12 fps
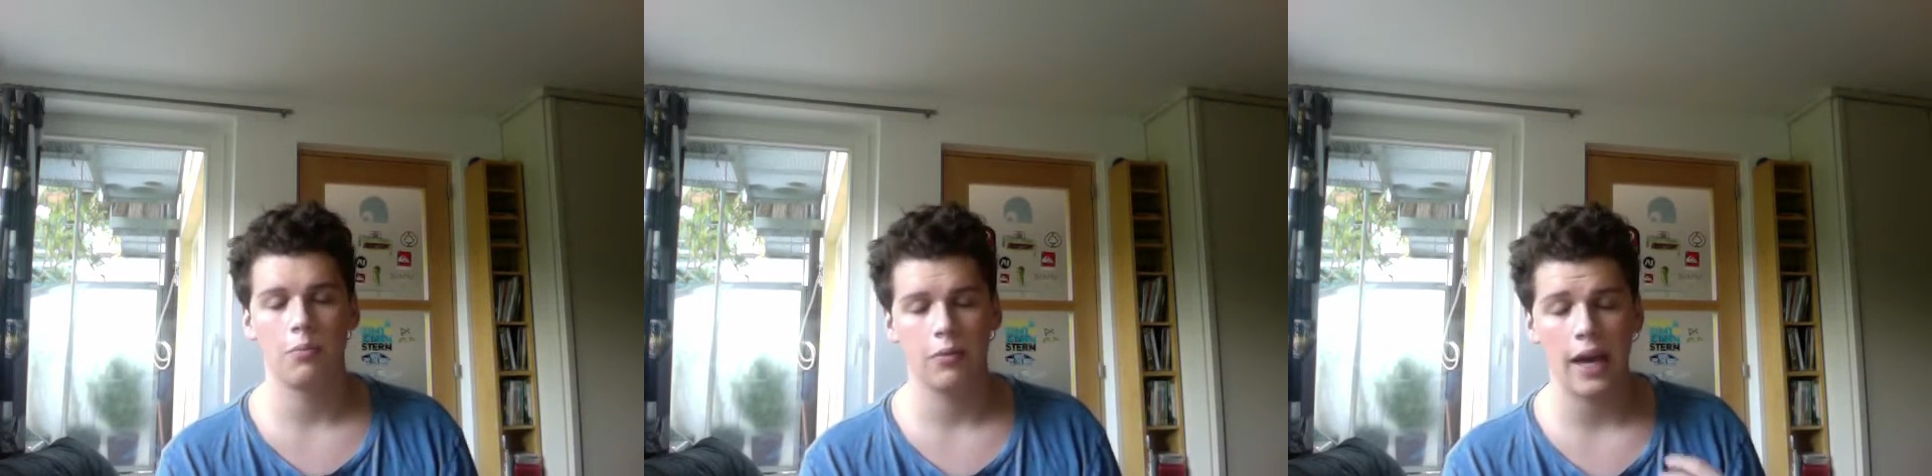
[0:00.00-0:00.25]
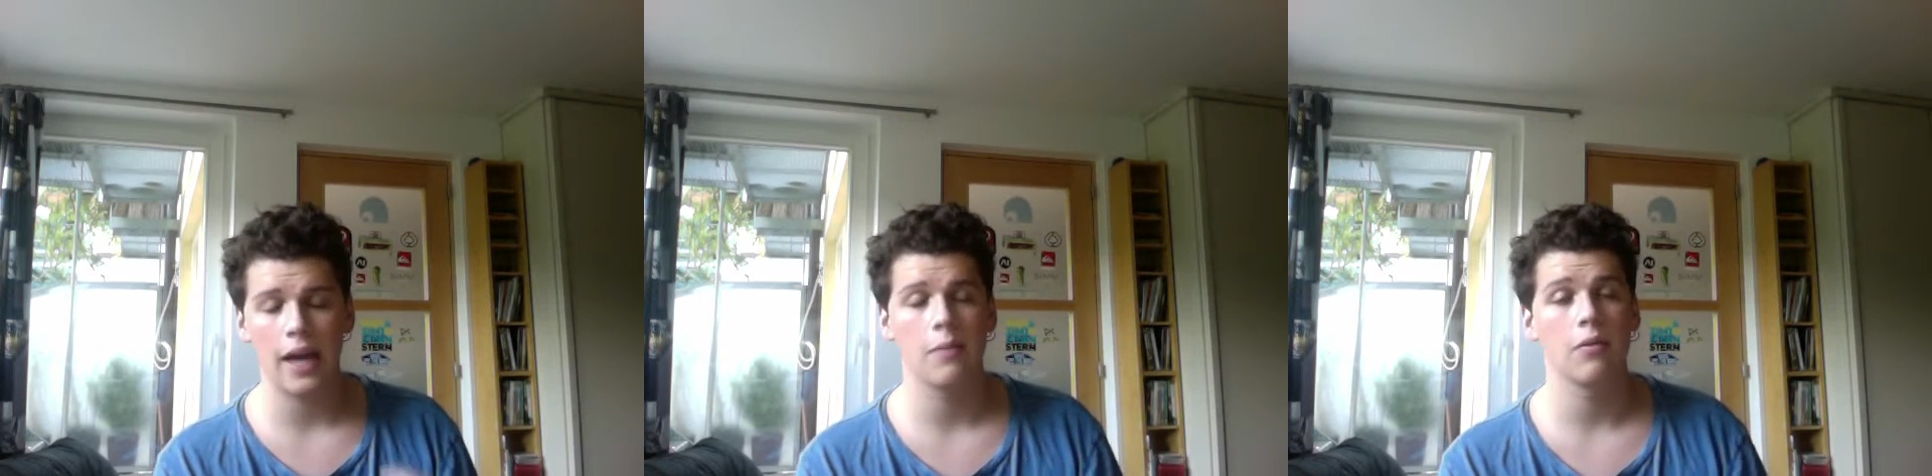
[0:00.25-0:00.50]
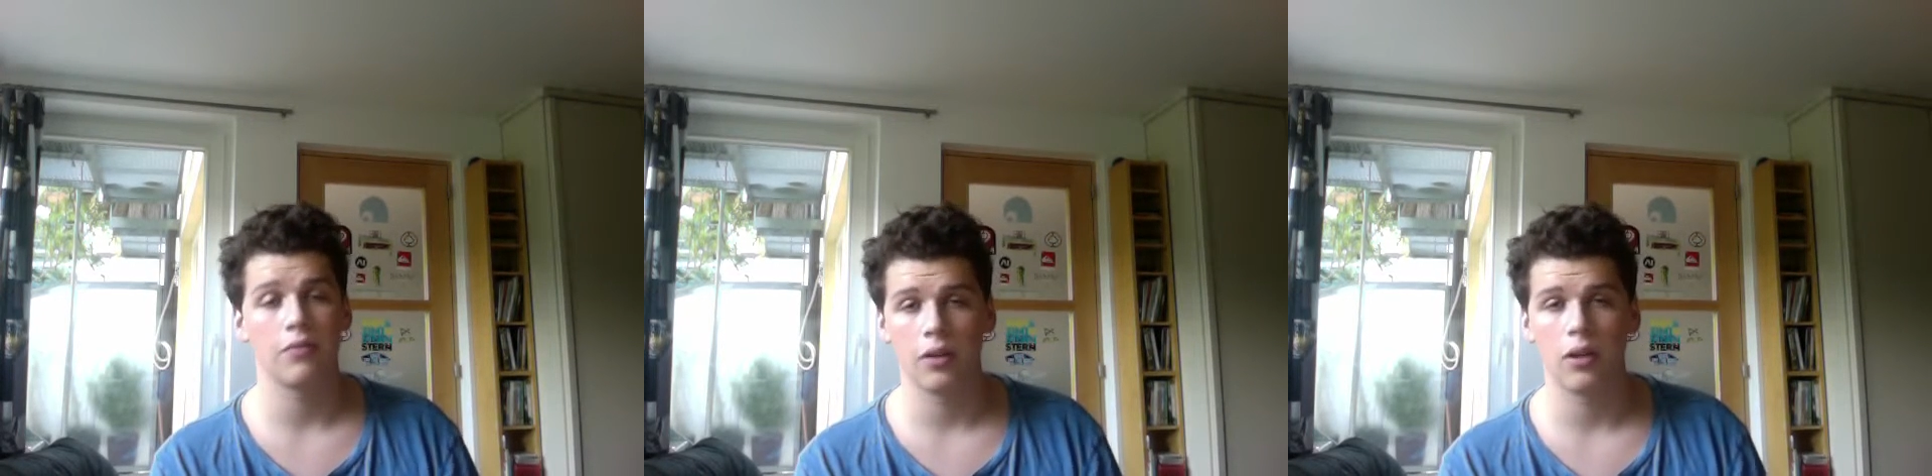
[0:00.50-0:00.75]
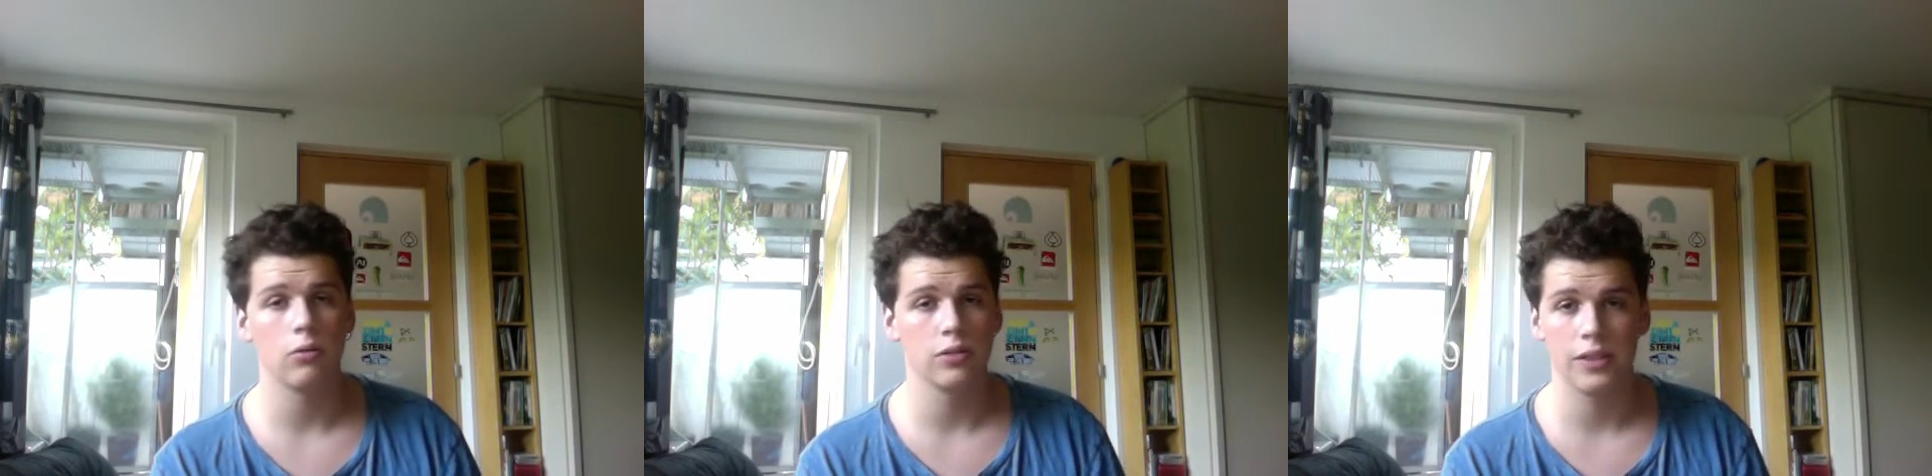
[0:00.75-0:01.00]
game of the
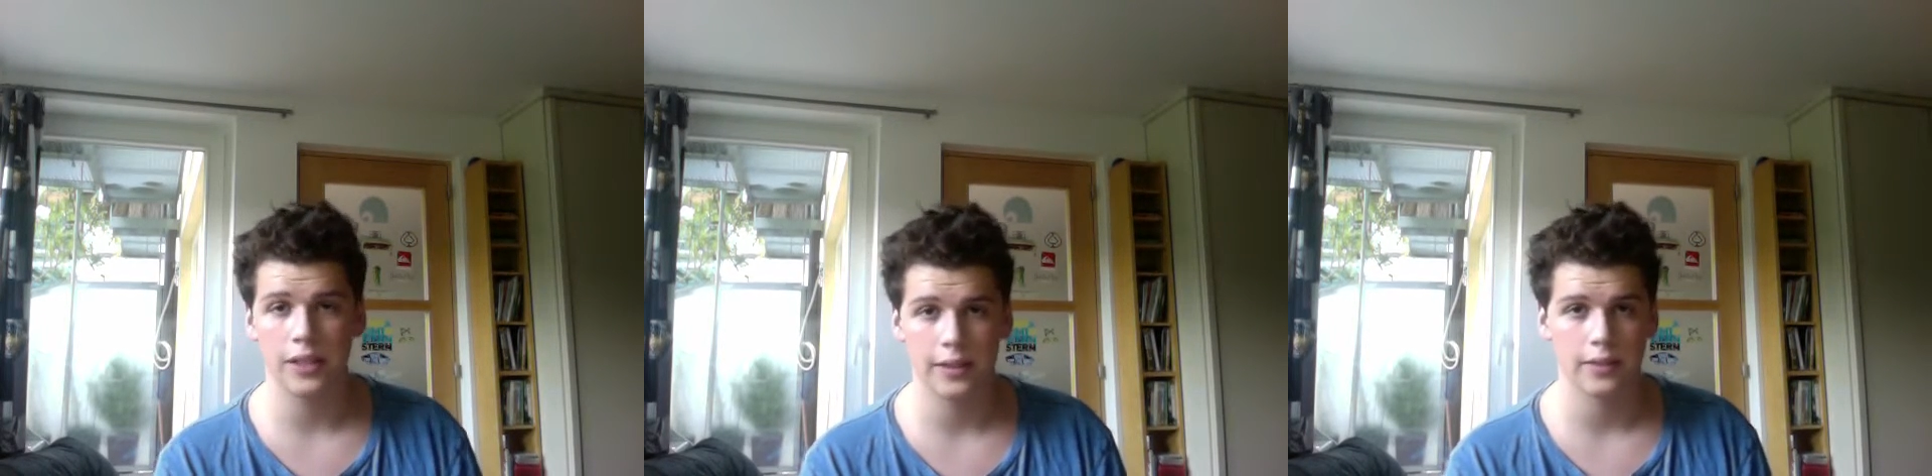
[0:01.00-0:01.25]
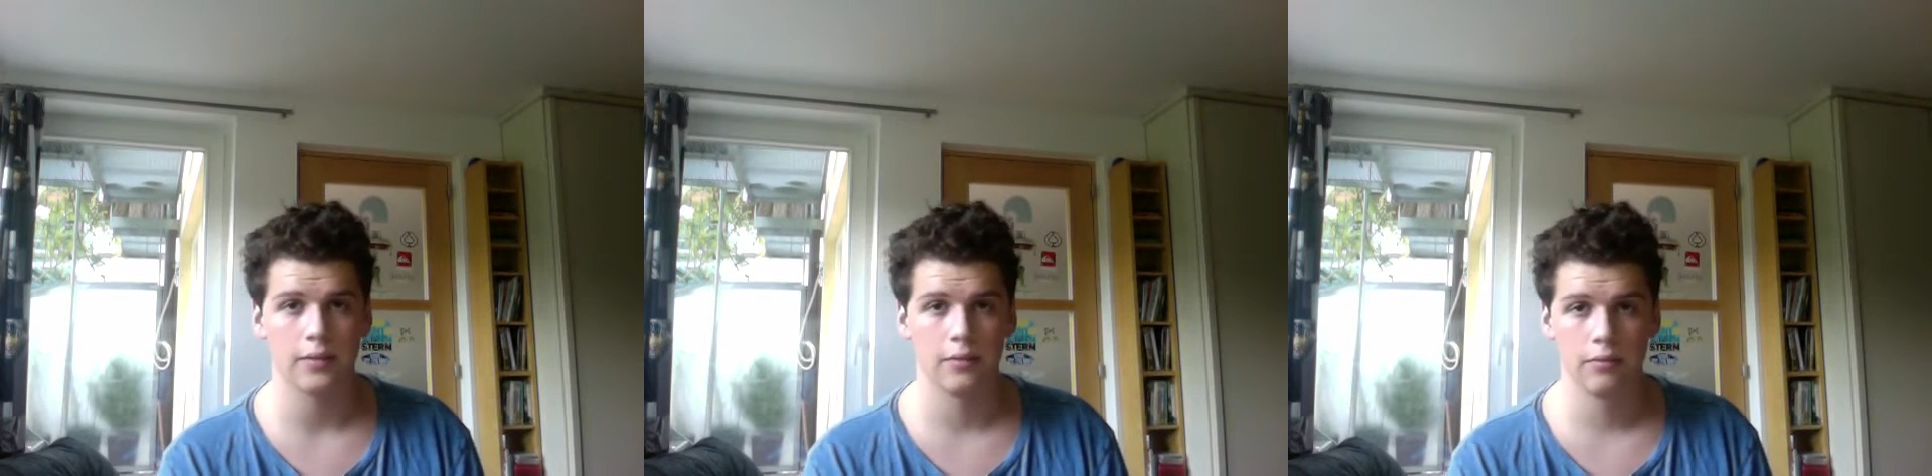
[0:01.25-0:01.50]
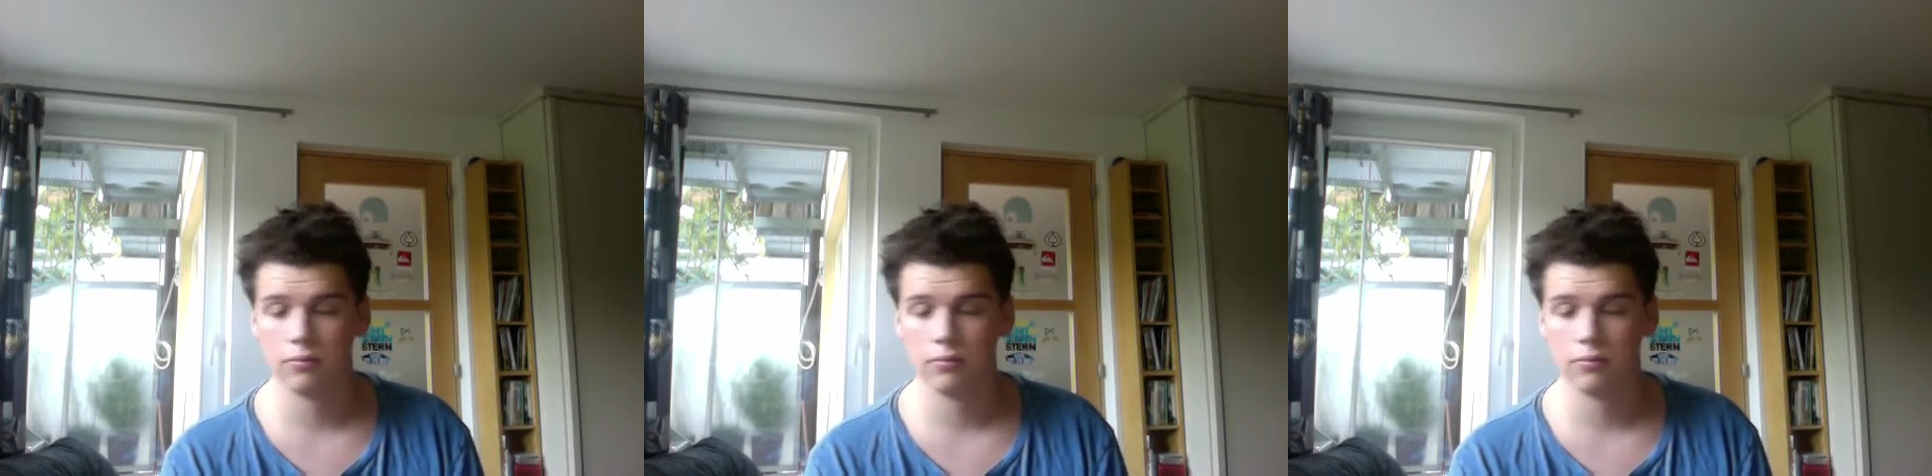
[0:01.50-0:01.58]
whole season.